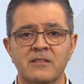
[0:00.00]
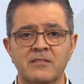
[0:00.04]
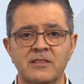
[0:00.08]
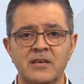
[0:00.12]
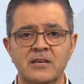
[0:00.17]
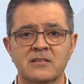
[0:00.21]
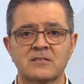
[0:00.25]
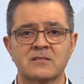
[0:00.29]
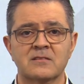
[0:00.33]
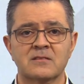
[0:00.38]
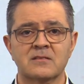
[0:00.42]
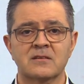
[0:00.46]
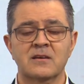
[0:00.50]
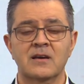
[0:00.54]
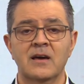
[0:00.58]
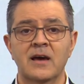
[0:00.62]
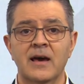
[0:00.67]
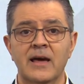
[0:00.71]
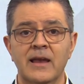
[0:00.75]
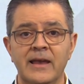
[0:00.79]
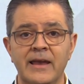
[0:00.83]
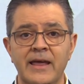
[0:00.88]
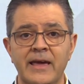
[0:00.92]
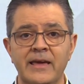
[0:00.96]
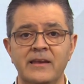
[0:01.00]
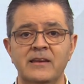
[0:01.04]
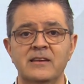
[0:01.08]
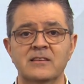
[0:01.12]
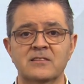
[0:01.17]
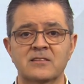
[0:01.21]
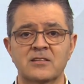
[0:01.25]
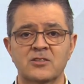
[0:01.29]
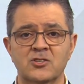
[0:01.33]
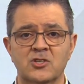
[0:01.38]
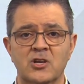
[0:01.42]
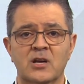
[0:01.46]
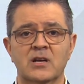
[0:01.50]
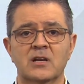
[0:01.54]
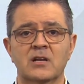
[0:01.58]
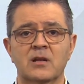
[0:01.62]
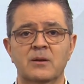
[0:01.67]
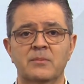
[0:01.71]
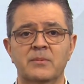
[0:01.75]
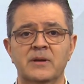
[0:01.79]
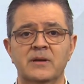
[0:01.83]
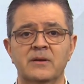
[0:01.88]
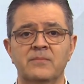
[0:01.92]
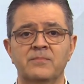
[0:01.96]
This, ladies and
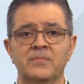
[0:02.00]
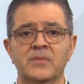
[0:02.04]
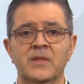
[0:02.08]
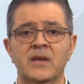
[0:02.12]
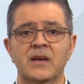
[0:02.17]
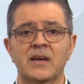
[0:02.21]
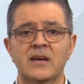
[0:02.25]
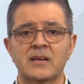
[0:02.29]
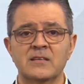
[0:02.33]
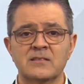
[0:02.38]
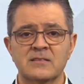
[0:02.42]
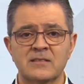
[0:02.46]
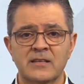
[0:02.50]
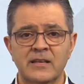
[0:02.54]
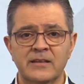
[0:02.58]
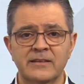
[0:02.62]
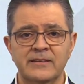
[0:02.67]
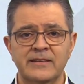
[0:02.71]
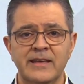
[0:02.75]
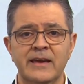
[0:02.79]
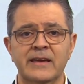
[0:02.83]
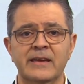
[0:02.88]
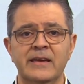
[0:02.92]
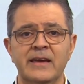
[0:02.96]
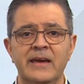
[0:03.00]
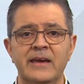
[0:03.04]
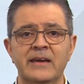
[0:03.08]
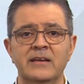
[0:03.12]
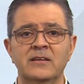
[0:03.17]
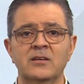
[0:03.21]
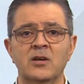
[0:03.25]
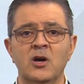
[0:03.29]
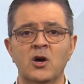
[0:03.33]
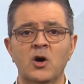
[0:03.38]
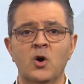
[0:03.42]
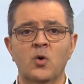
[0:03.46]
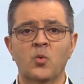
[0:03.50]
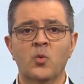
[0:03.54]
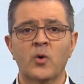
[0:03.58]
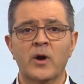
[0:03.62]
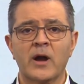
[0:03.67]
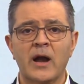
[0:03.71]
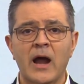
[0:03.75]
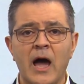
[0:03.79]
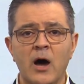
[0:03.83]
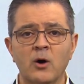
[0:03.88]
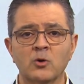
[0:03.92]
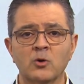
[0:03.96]
gentlemen, is the decade where